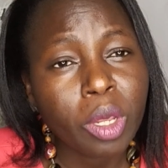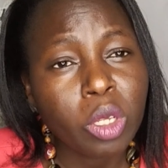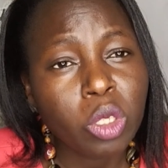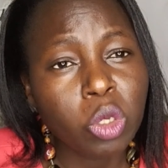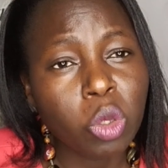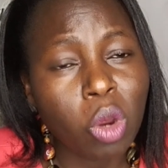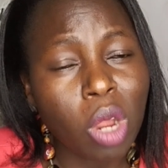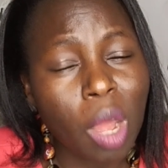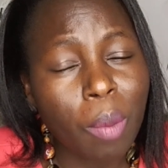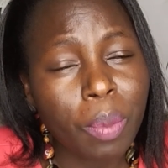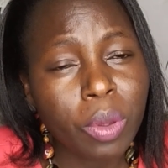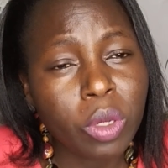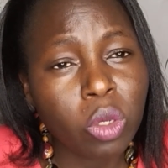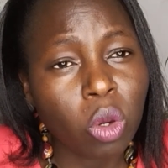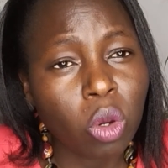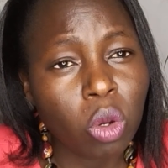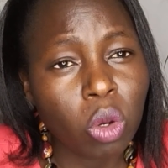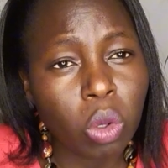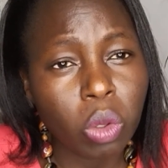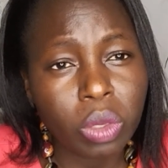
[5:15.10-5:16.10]
to
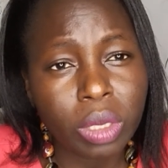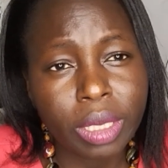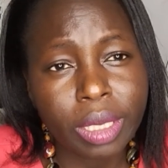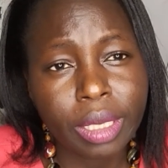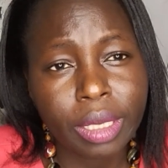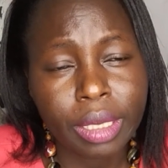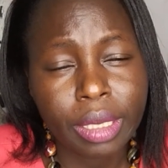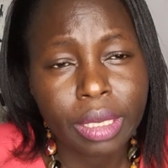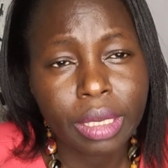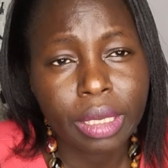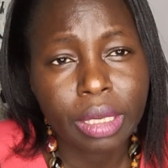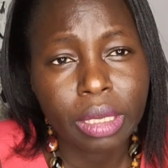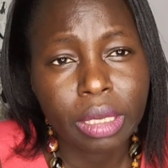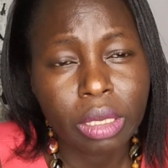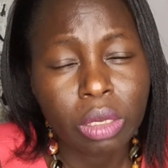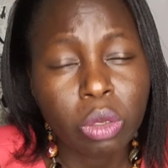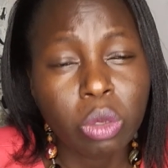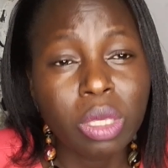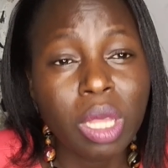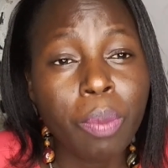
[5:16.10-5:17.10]
capital loss,
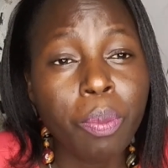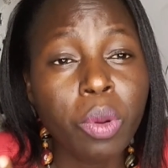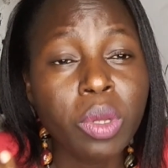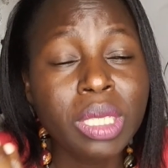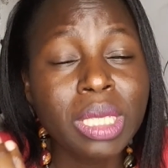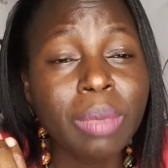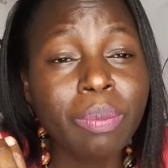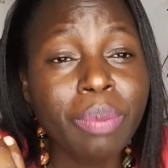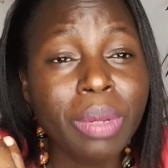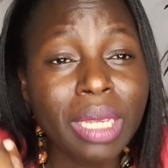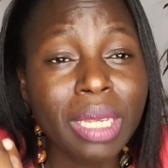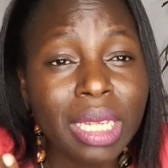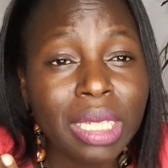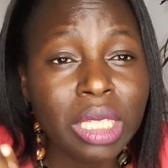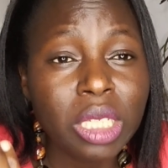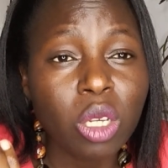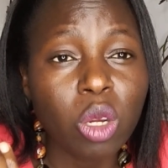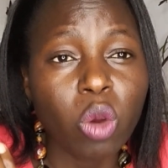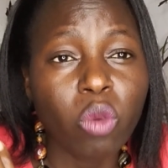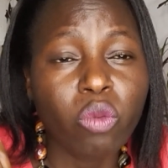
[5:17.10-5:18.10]
to the
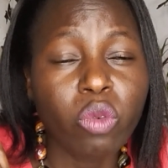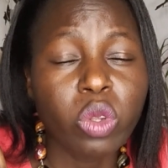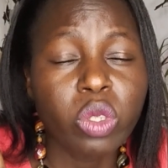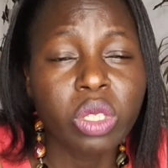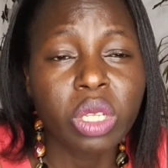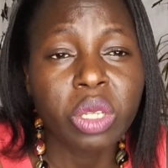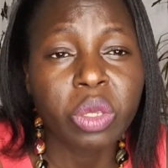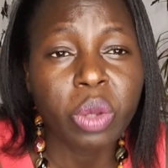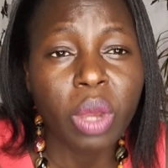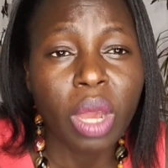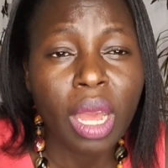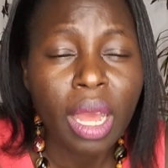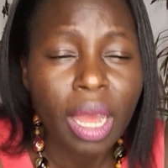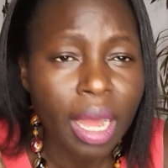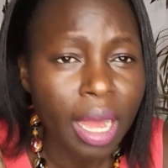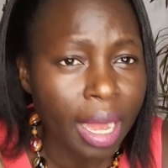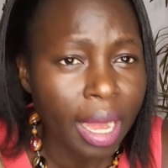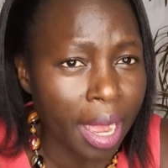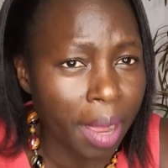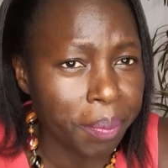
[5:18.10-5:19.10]
possibility of losing your
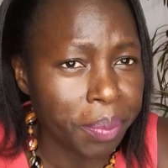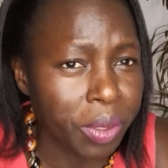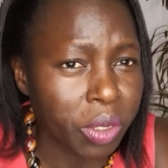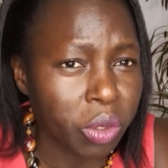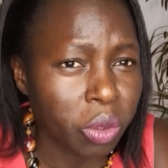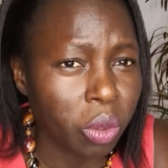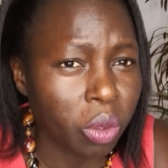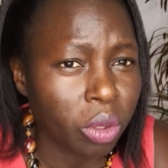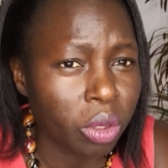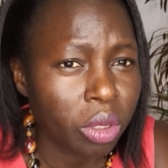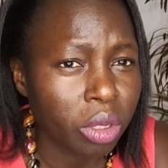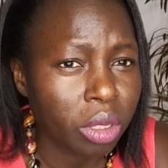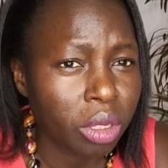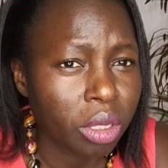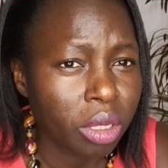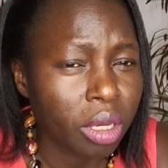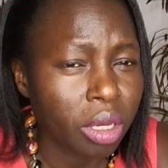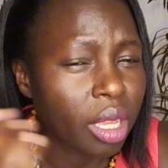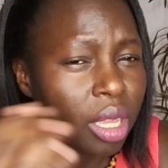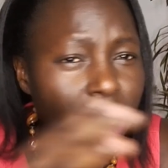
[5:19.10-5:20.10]
capital.
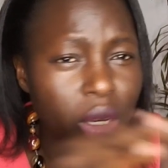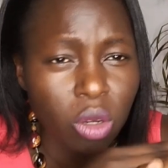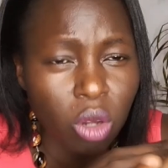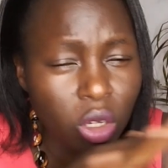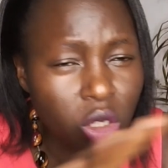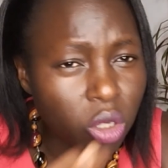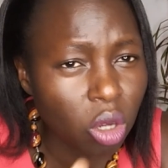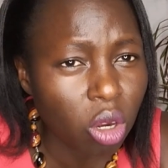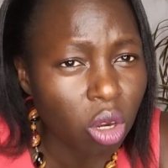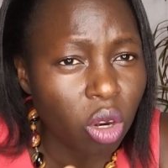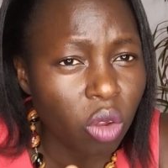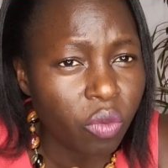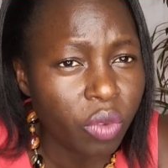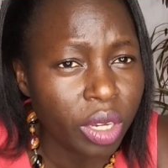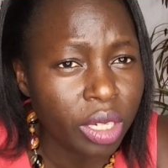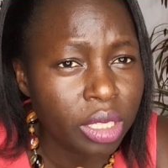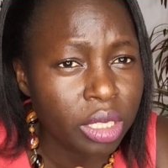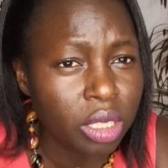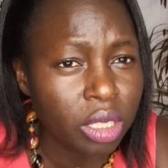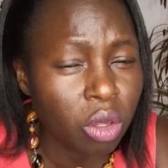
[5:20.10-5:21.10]
Not all of
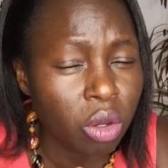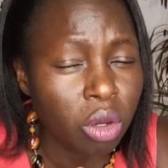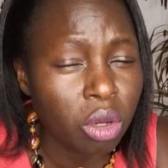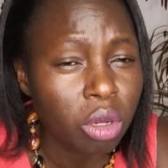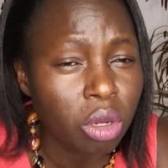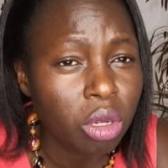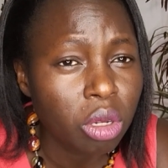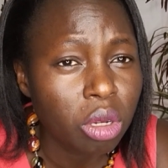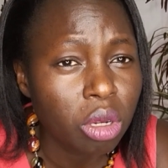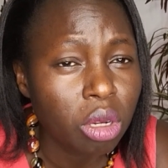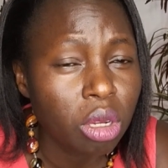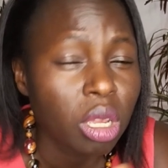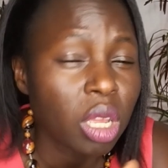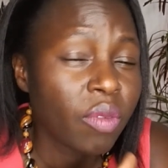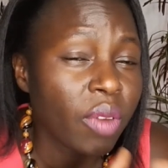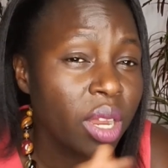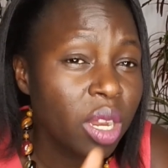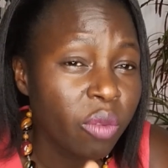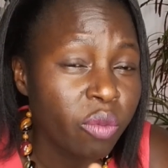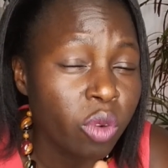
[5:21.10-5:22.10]
it though,
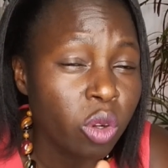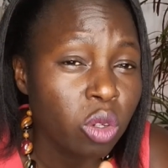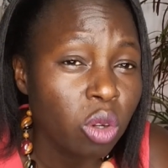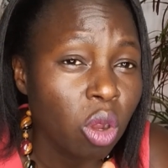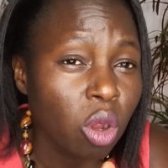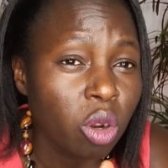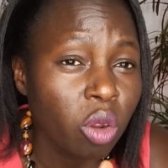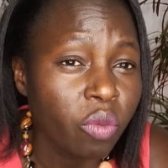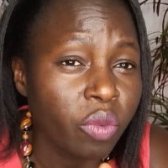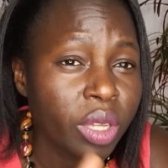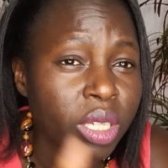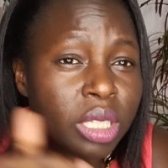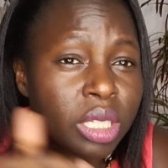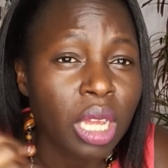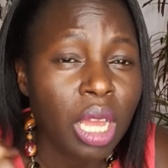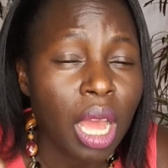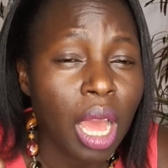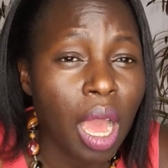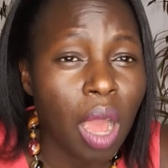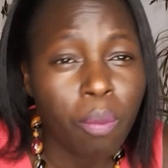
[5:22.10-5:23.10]
even if not all of it,
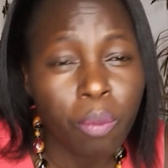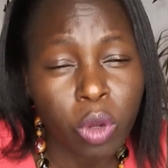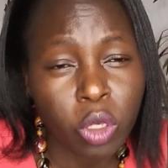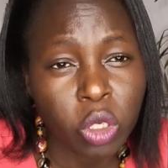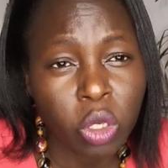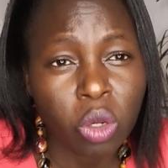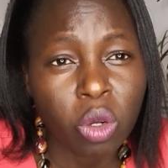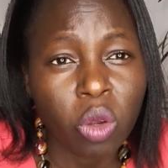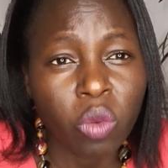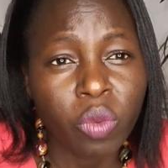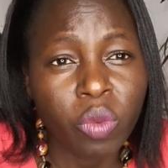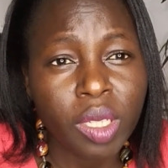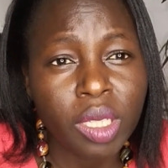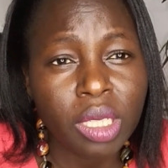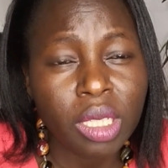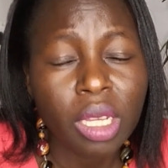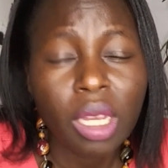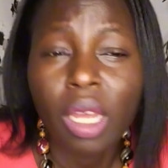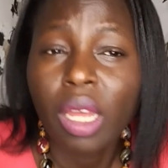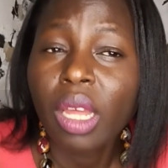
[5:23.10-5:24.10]
a portion of
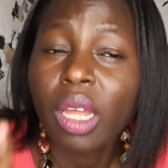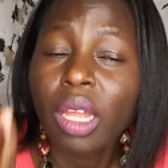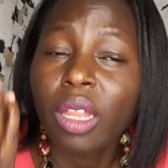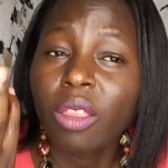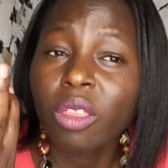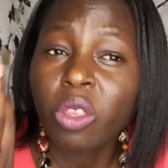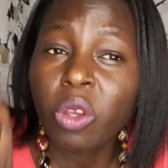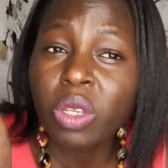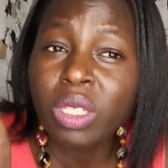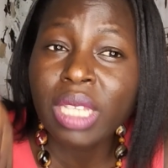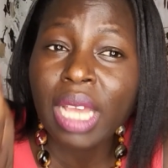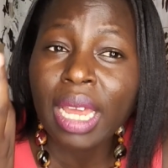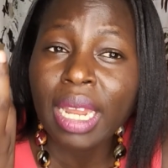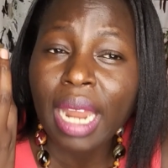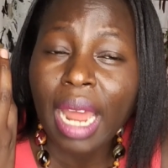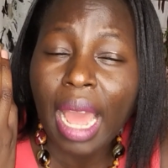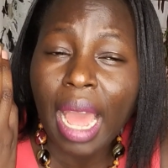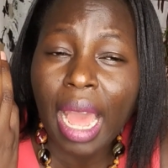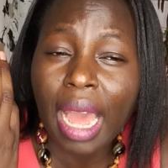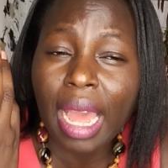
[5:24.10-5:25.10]
it. Those are